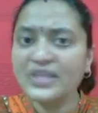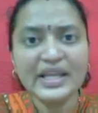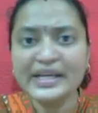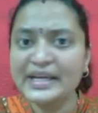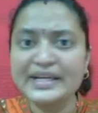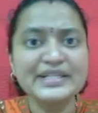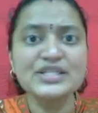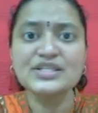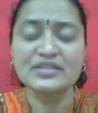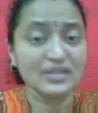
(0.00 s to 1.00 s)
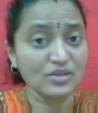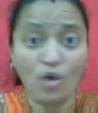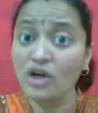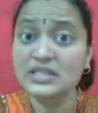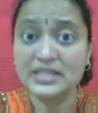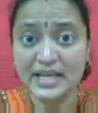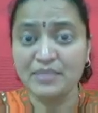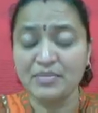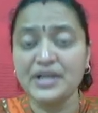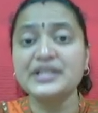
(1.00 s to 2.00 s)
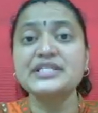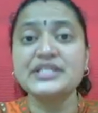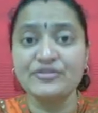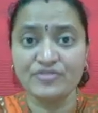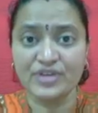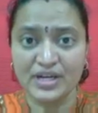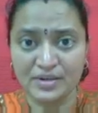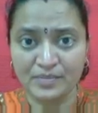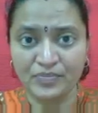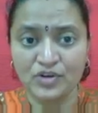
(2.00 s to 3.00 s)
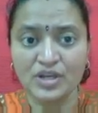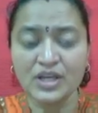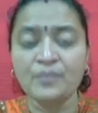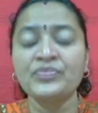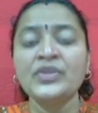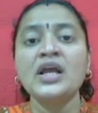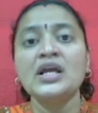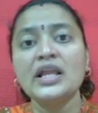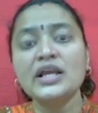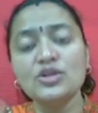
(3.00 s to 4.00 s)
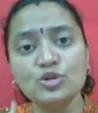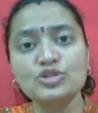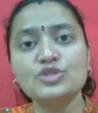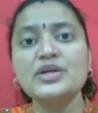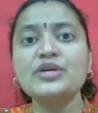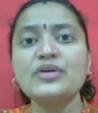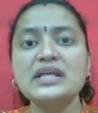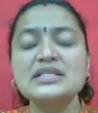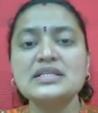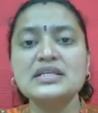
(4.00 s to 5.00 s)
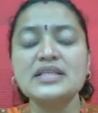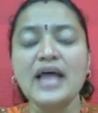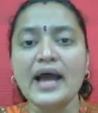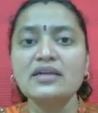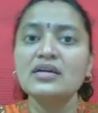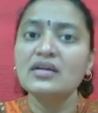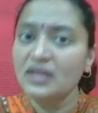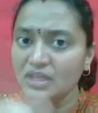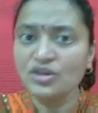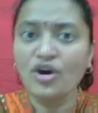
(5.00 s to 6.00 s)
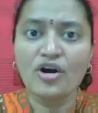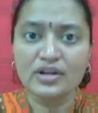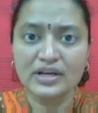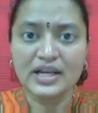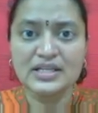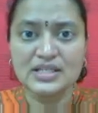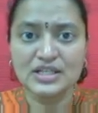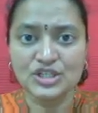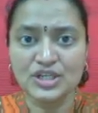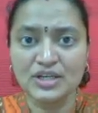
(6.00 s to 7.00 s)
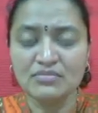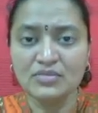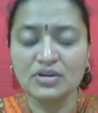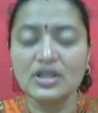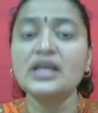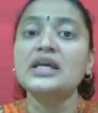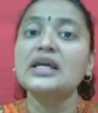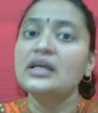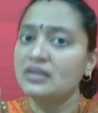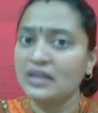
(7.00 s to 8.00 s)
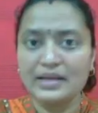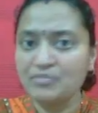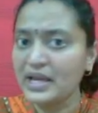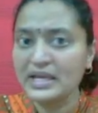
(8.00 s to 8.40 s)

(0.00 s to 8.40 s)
it is not same, it is different. Okay, Like usually you can see that in the organization, okay, like many